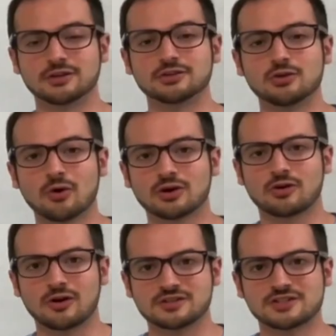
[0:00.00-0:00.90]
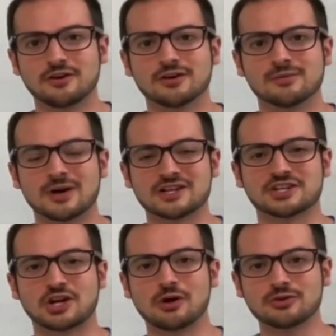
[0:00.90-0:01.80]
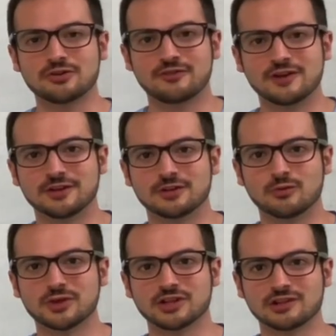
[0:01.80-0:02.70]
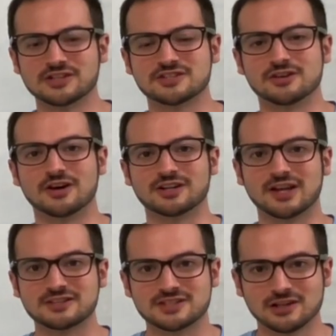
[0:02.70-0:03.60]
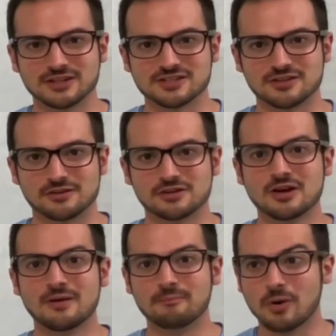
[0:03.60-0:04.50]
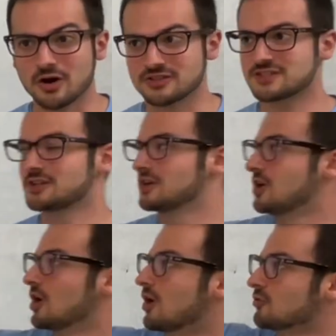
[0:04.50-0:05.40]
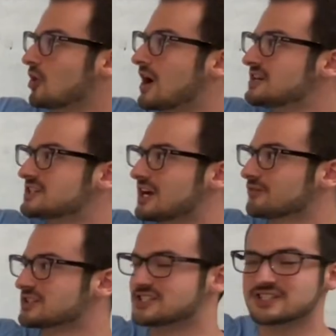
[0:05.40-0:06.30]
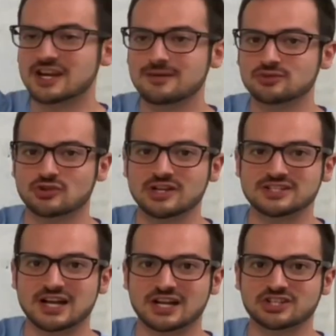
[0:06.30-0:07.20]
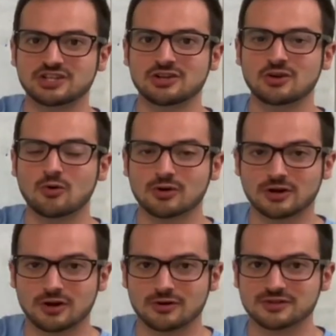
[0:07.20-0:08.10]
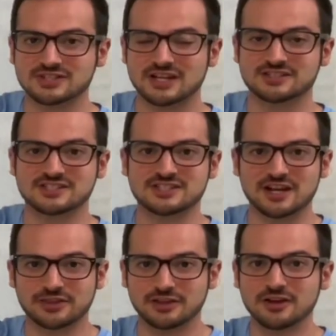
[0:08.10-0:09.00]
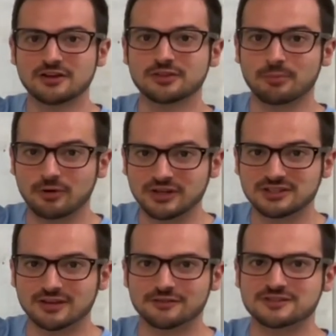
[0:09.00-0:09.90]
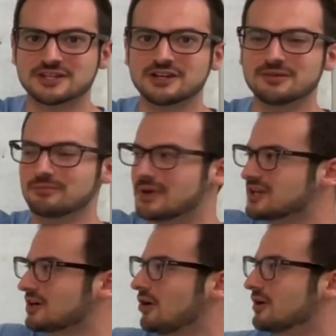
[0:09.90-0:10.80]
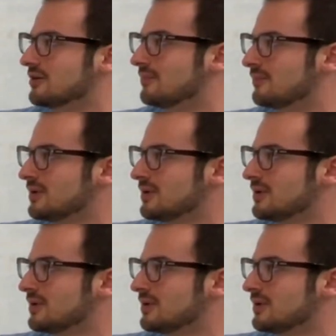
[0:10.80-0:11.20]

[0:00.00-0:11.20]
Your cross claim as a co-defendant with Alyssa against Alyssa must arise out of the same transaction or occurrence as Seth the plaintiff's main claim,